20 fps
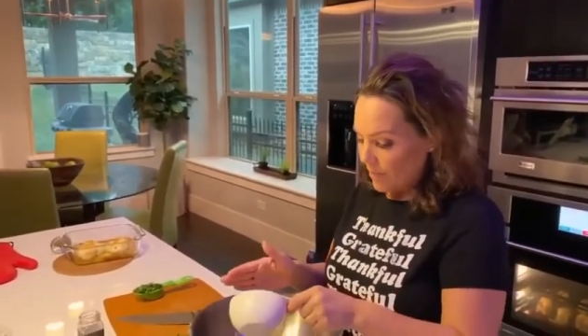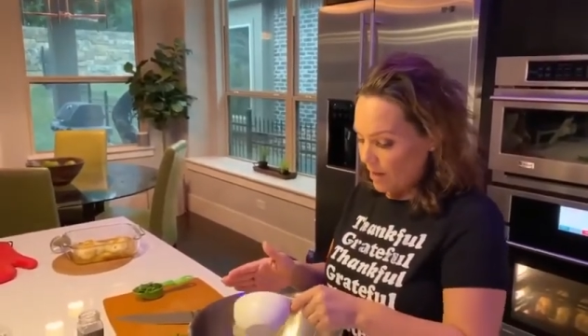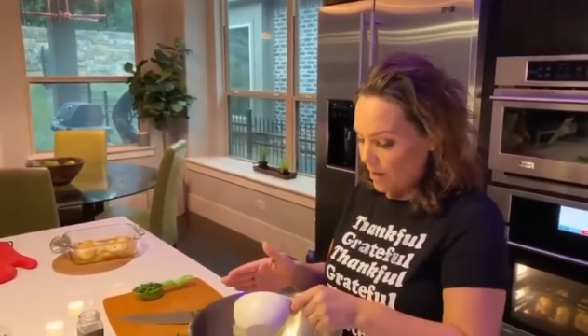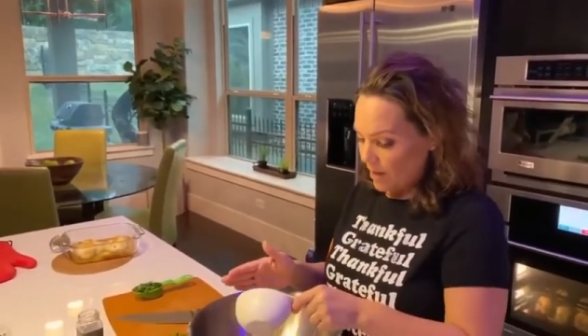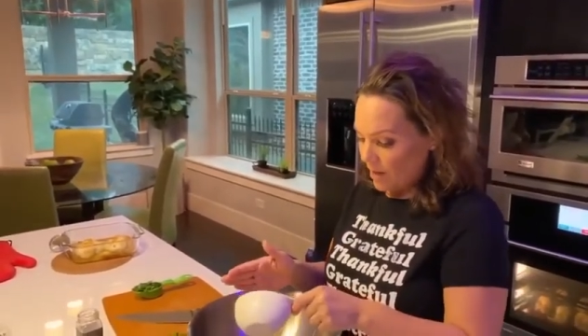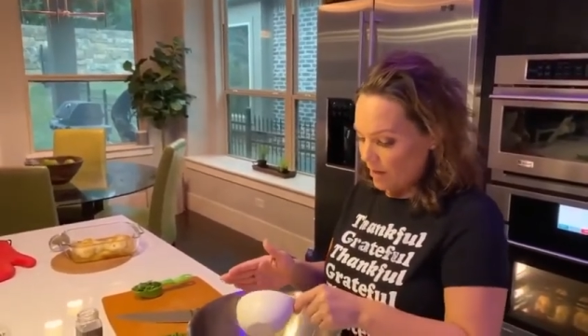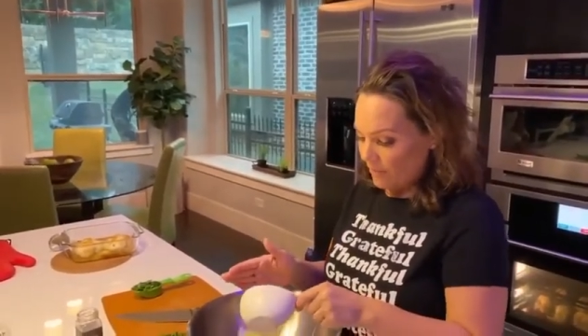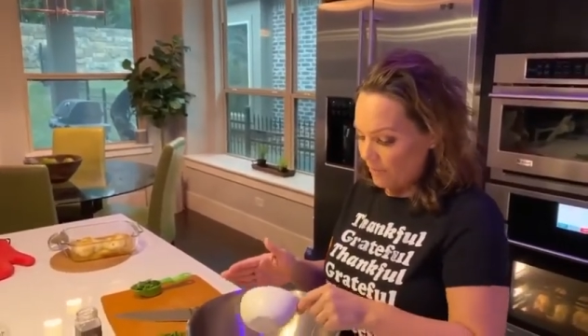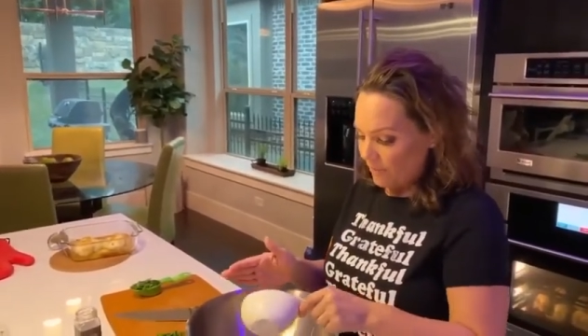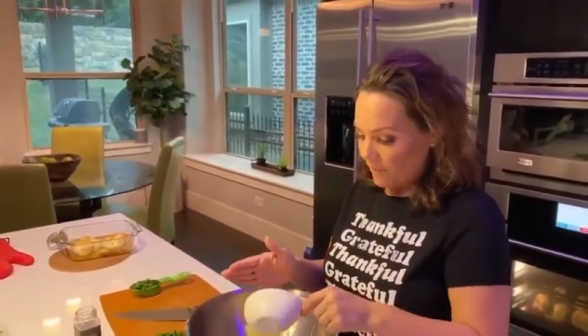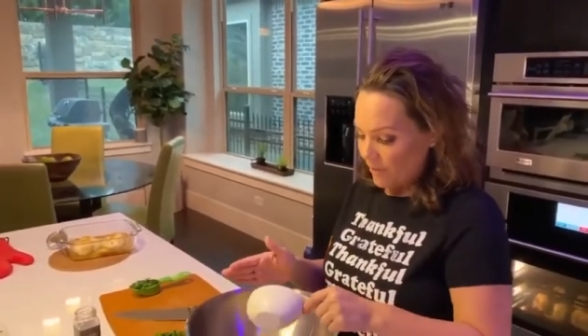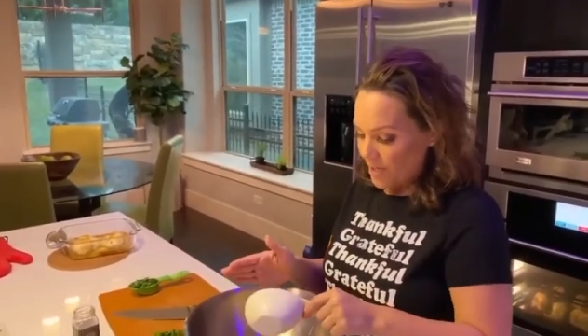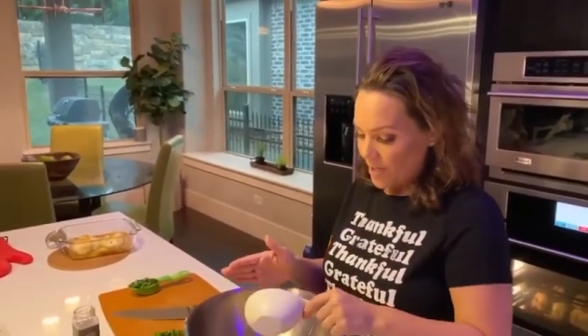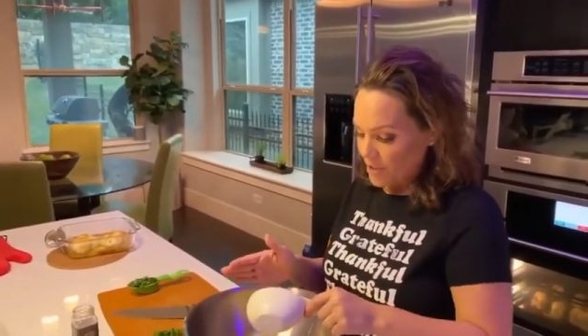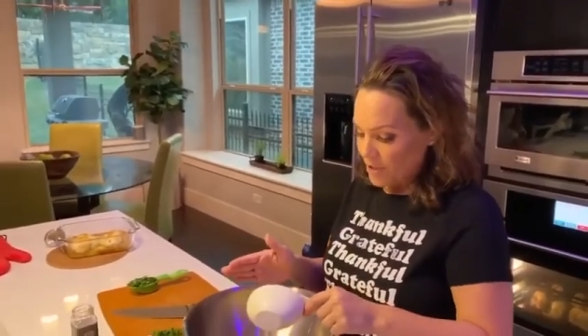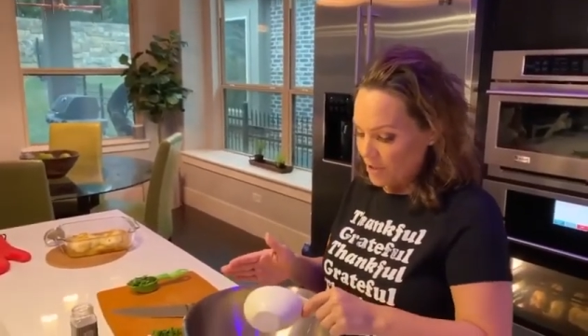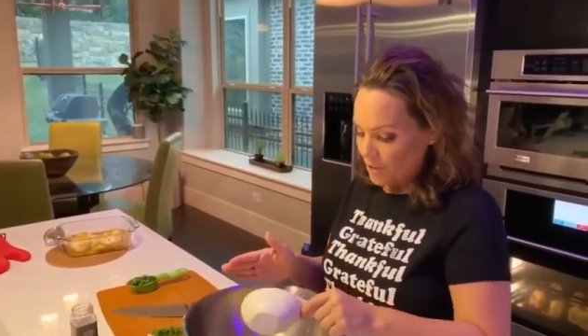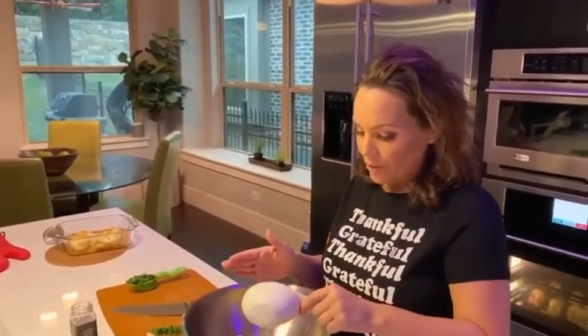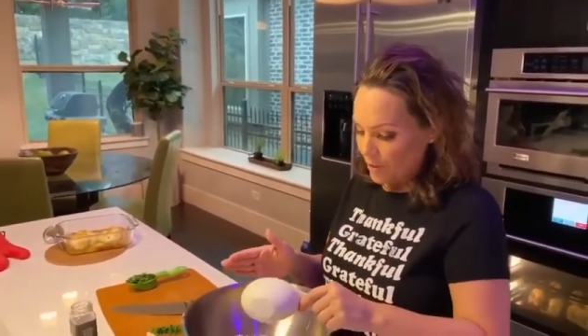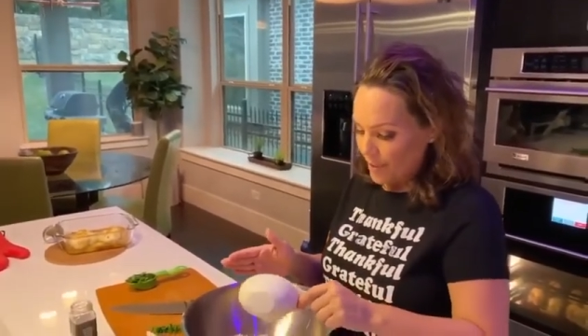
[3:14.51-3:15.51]
of fresh
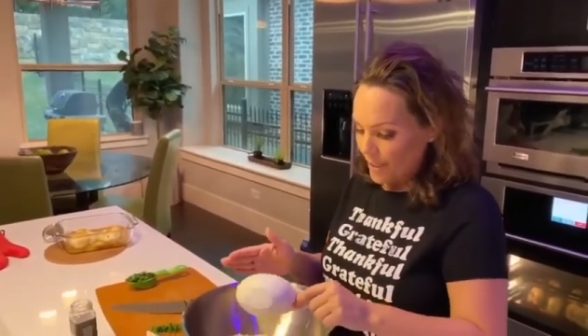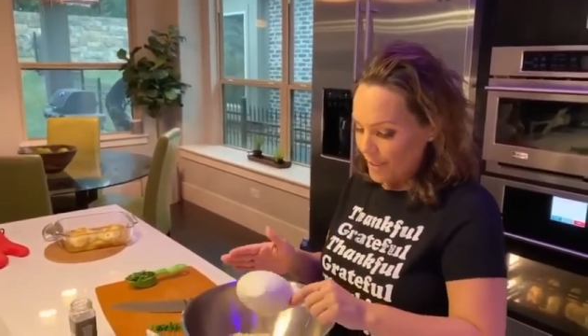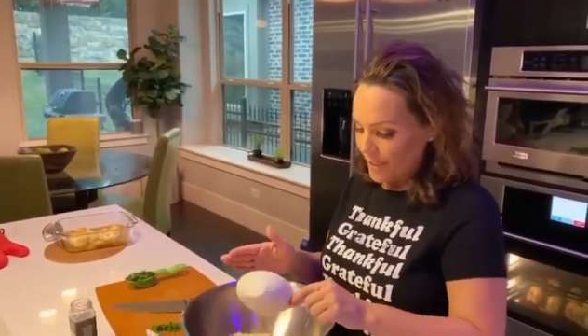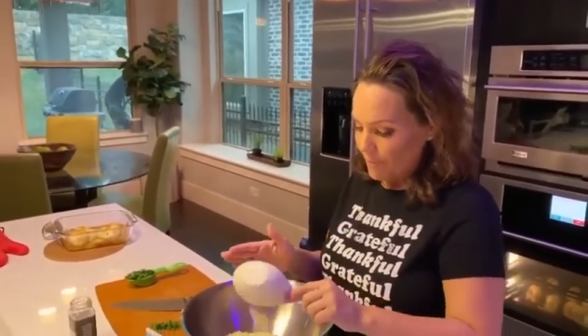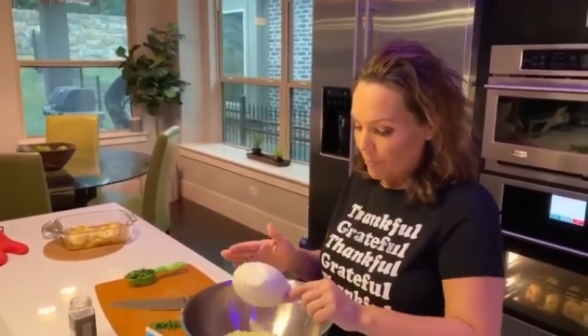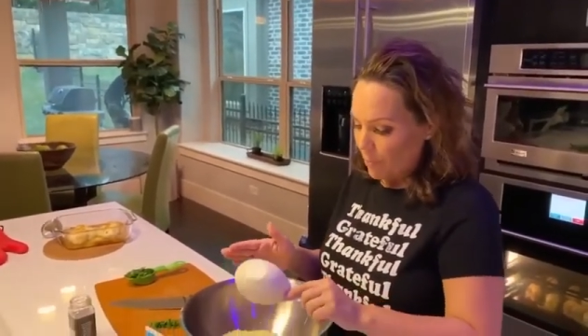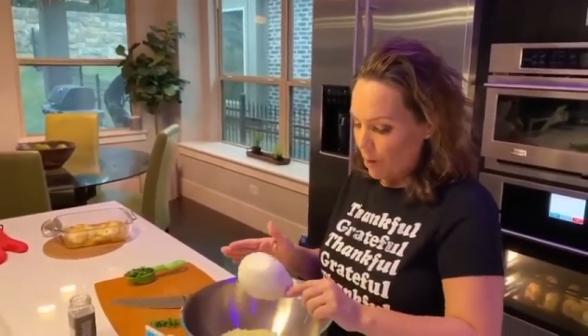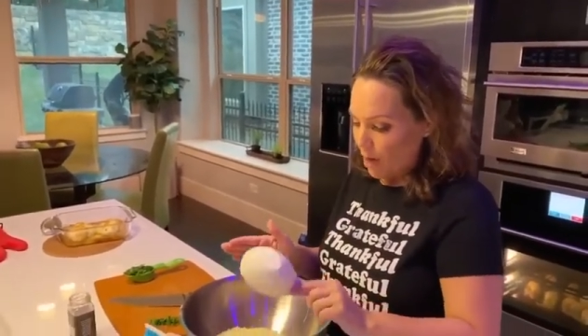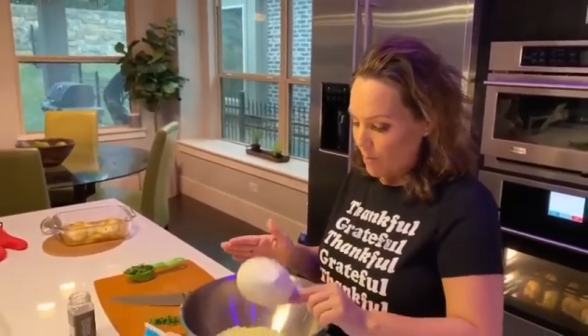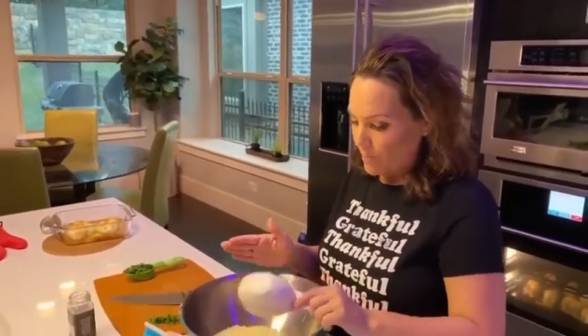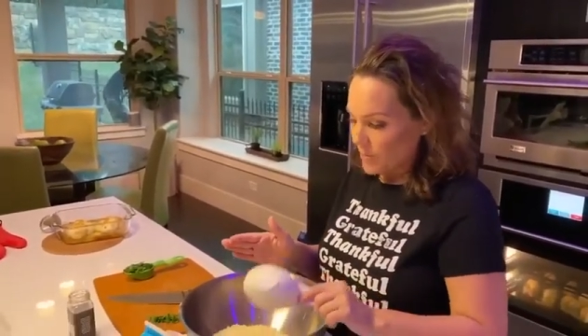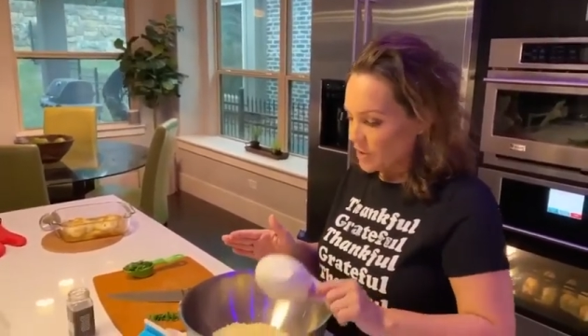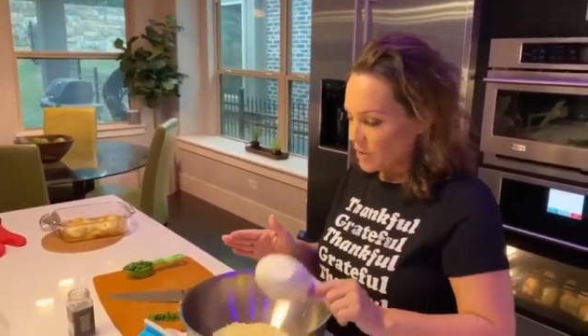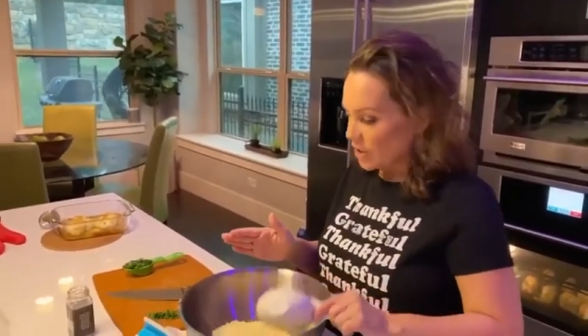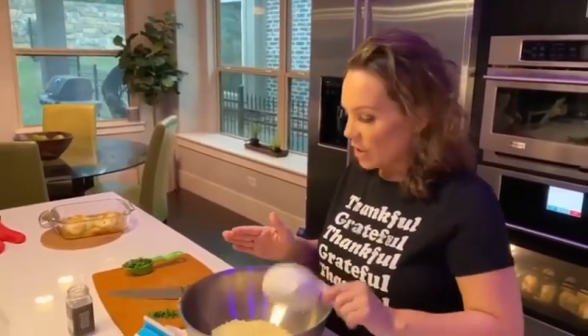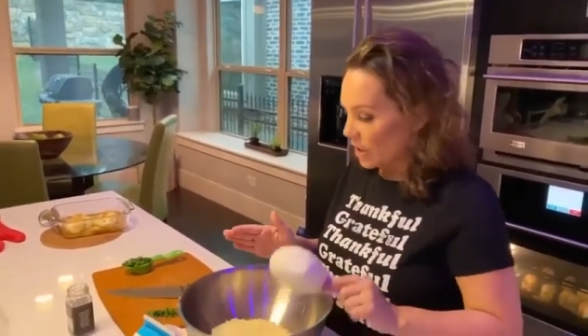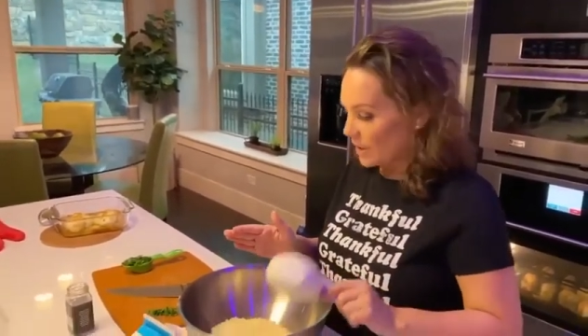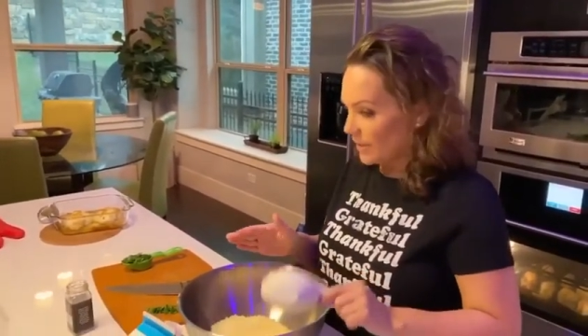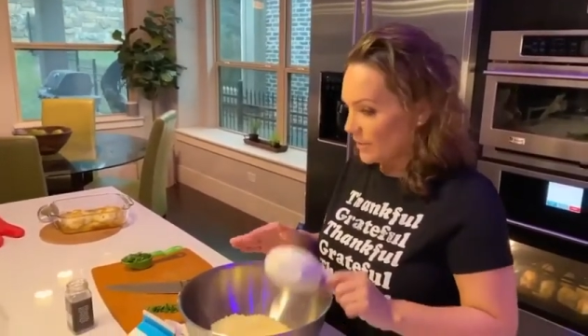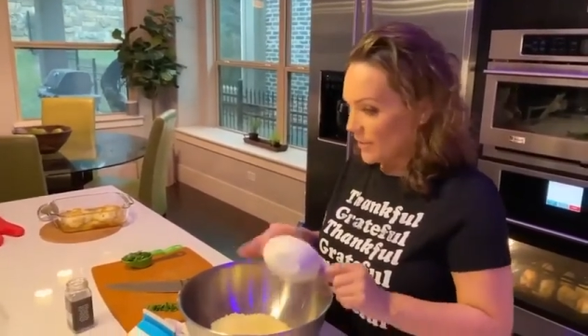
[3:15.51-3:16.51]
grated
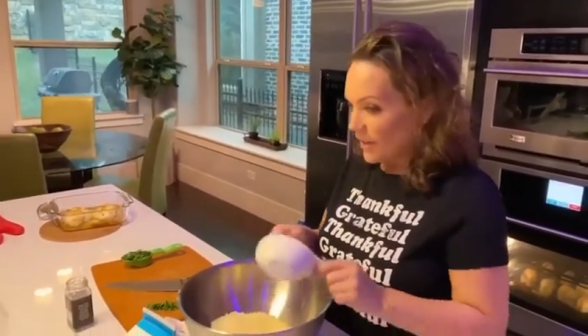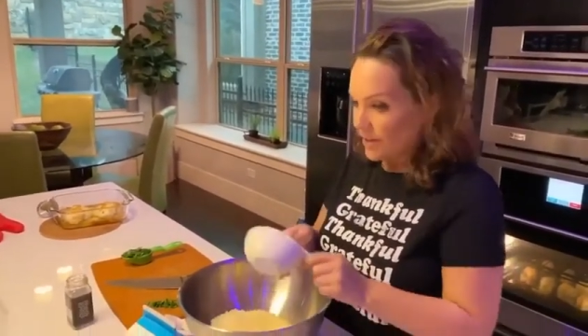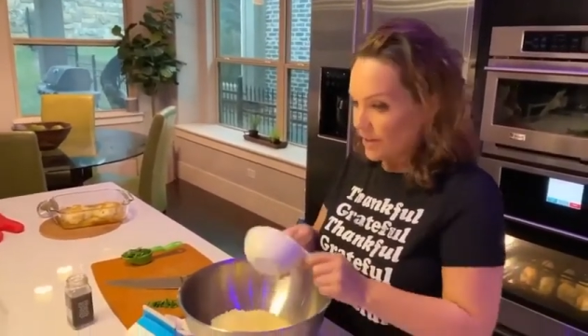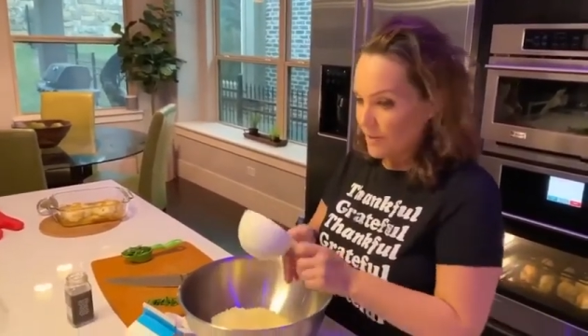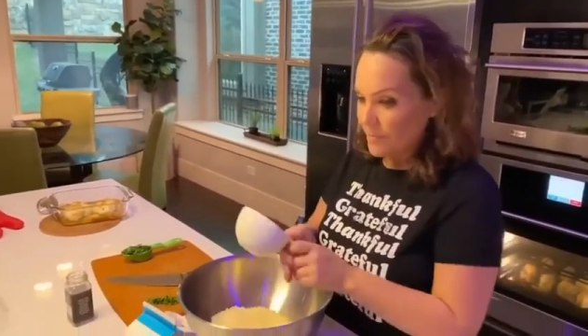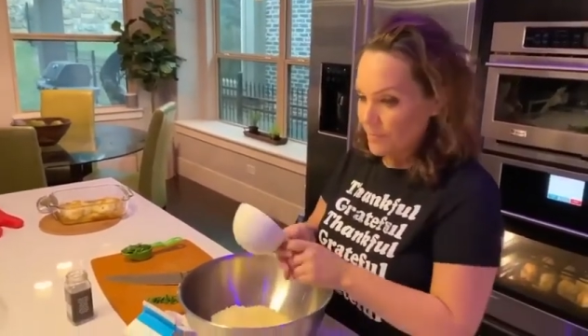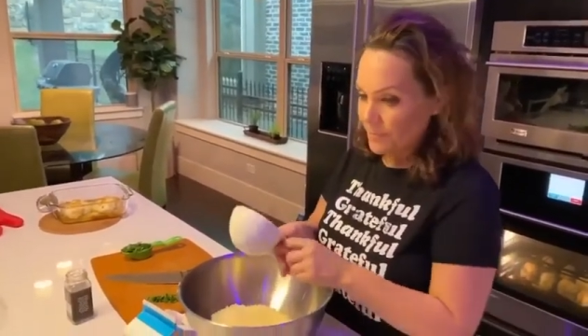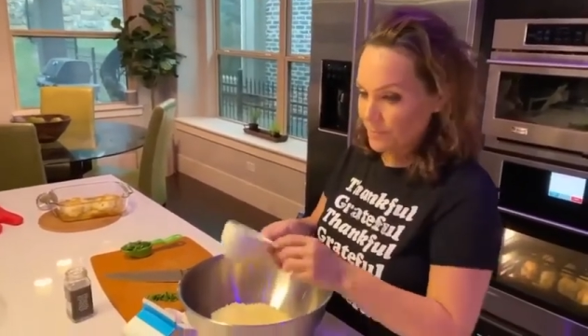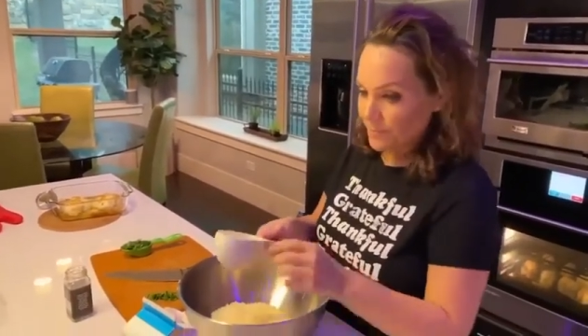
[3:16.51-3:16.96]
Parmesan in there.